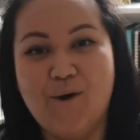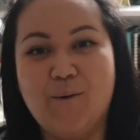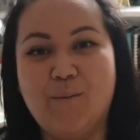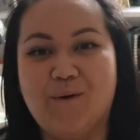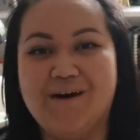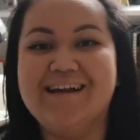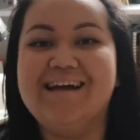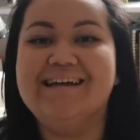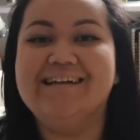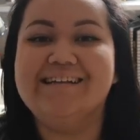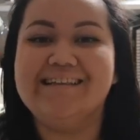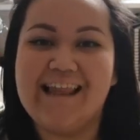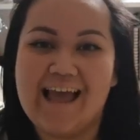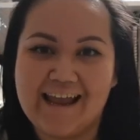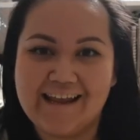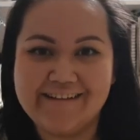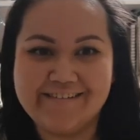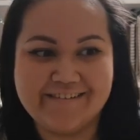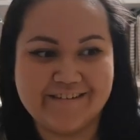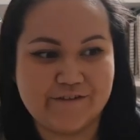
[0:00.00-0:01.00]
what I'd
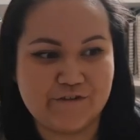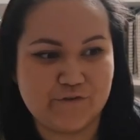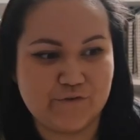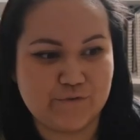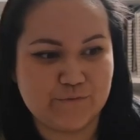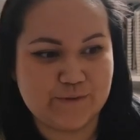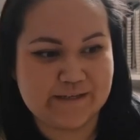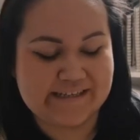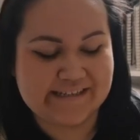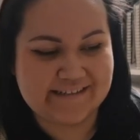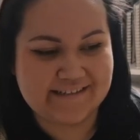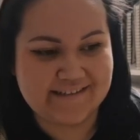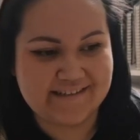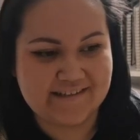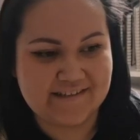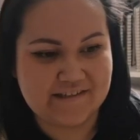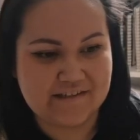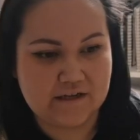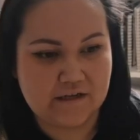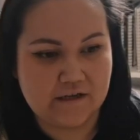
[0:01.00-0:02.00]
like to do
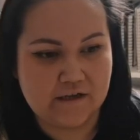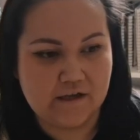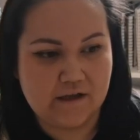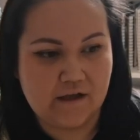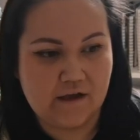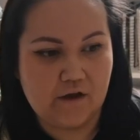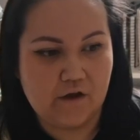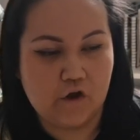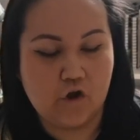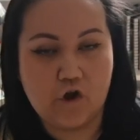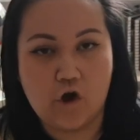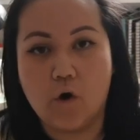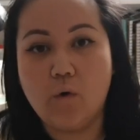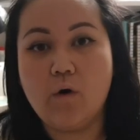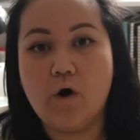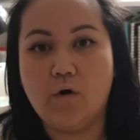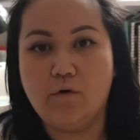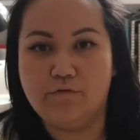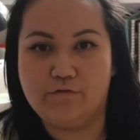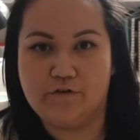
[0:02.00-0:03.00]
is
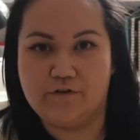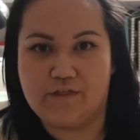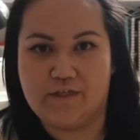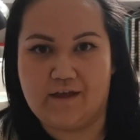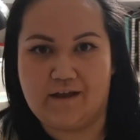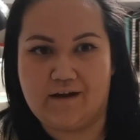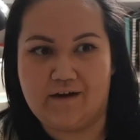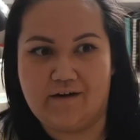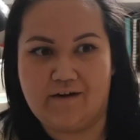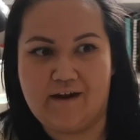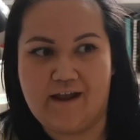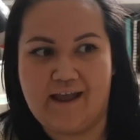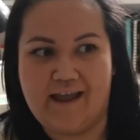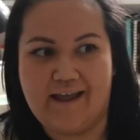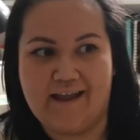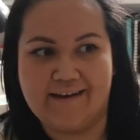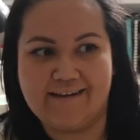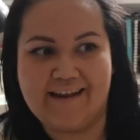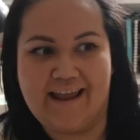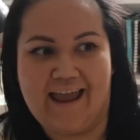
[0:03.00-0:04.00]
go over there
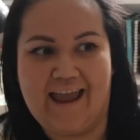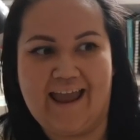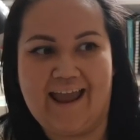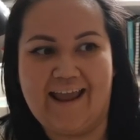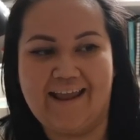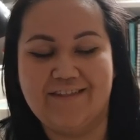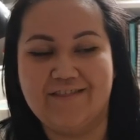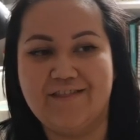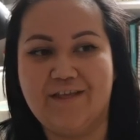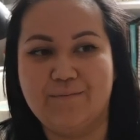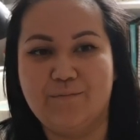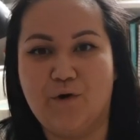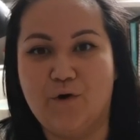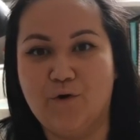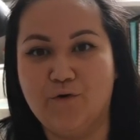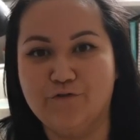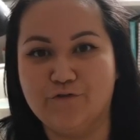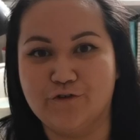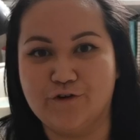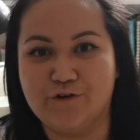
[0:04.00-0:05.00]
and hand them
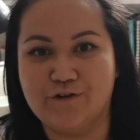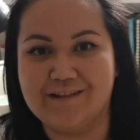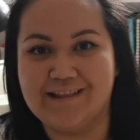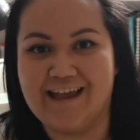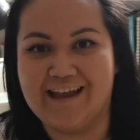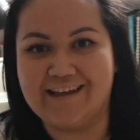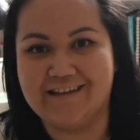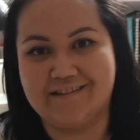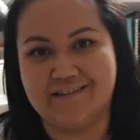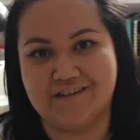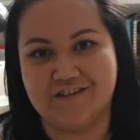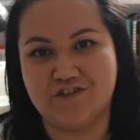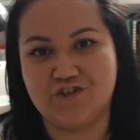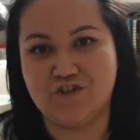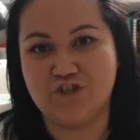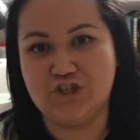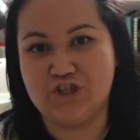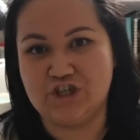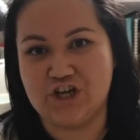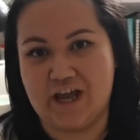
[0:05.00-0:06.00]
over like this
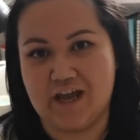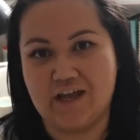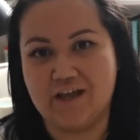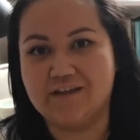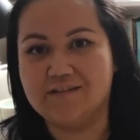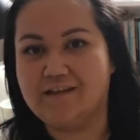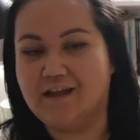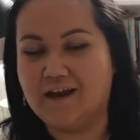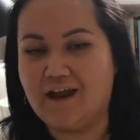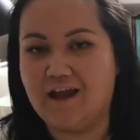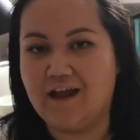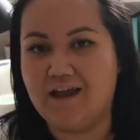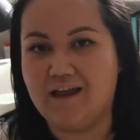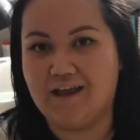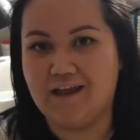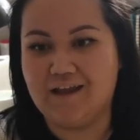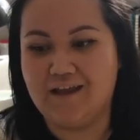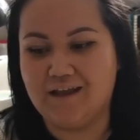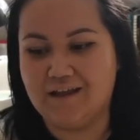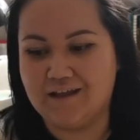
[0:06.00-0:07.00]
check that
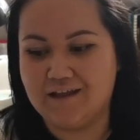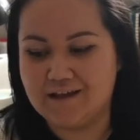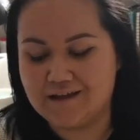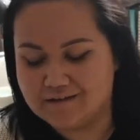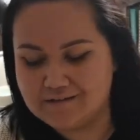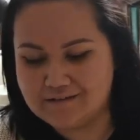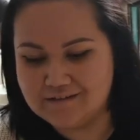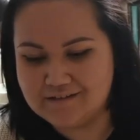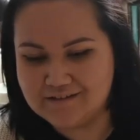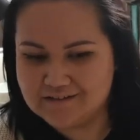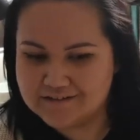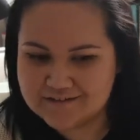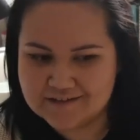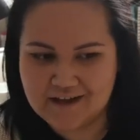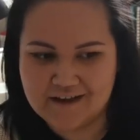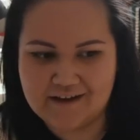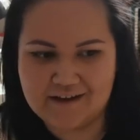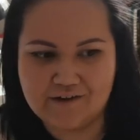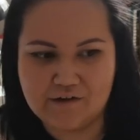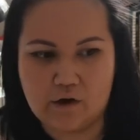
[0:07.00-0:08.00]
I can
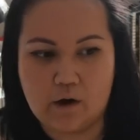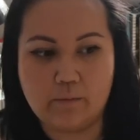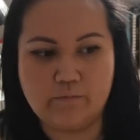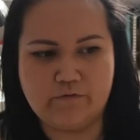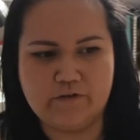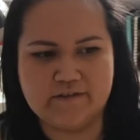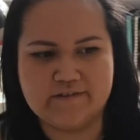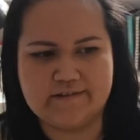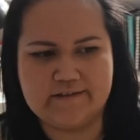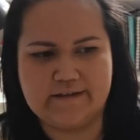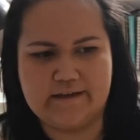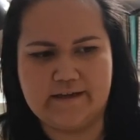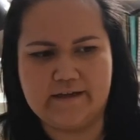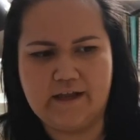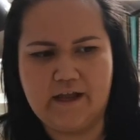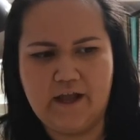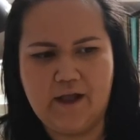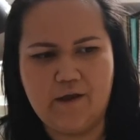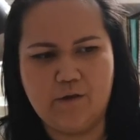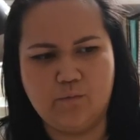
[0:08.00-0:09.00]
design. Obviously,
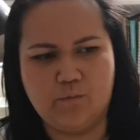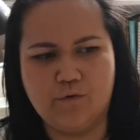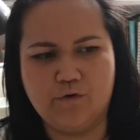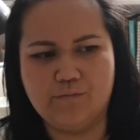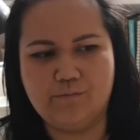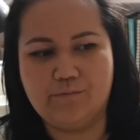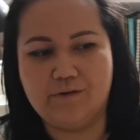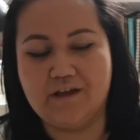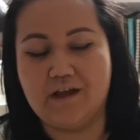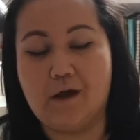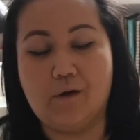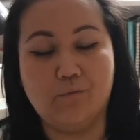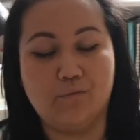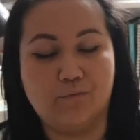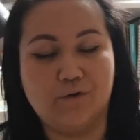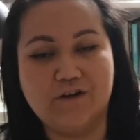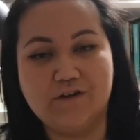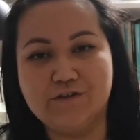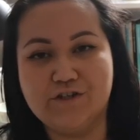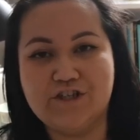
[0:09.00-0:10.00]
it wouldn't be a
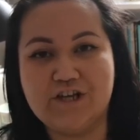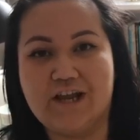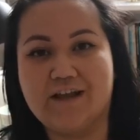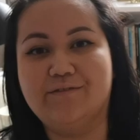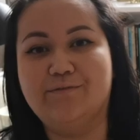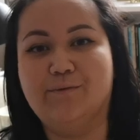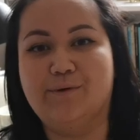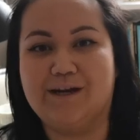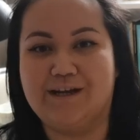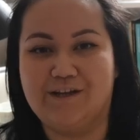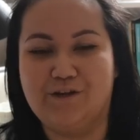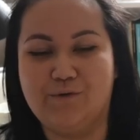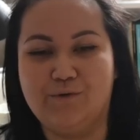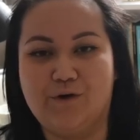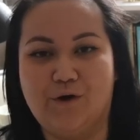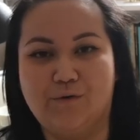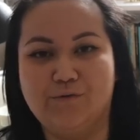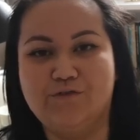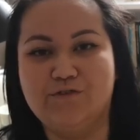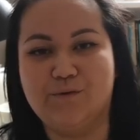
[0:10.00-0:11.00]
real check where you
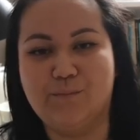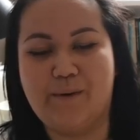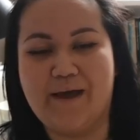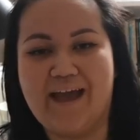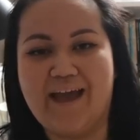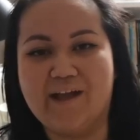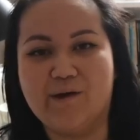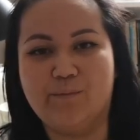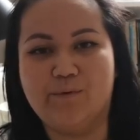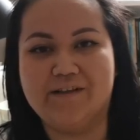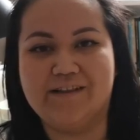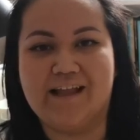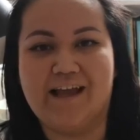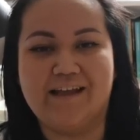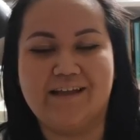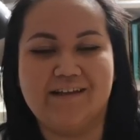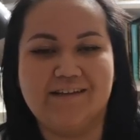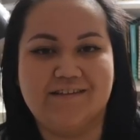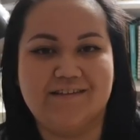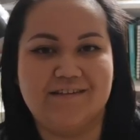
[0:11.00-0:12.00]
go to the bank, but
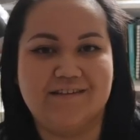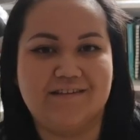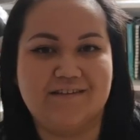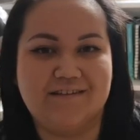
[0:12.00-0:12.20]
like it